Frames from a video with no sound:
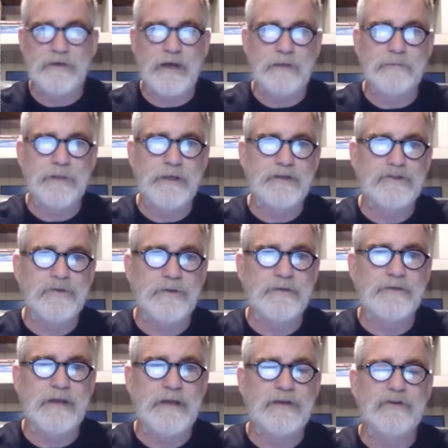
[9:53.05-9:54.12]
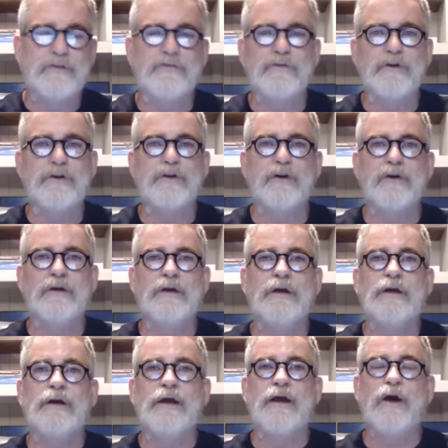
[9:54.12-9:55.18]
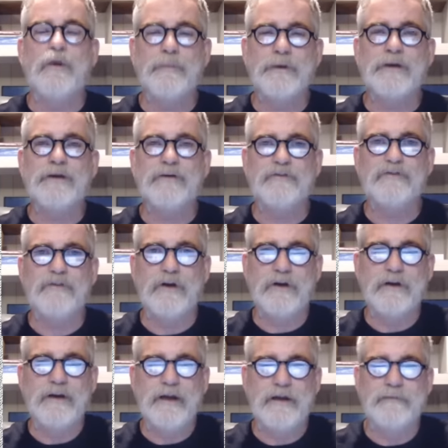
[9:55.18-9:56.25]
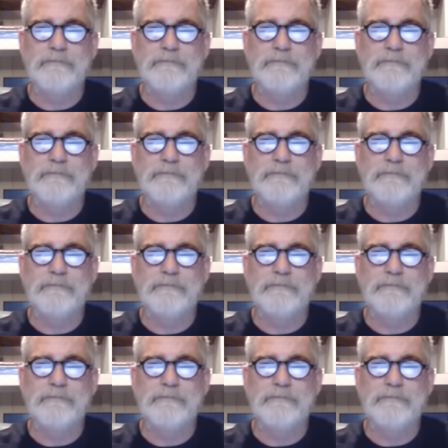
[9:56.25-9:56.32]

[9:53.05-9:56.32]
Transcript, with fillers: God bless you and thank you for your help and concern here.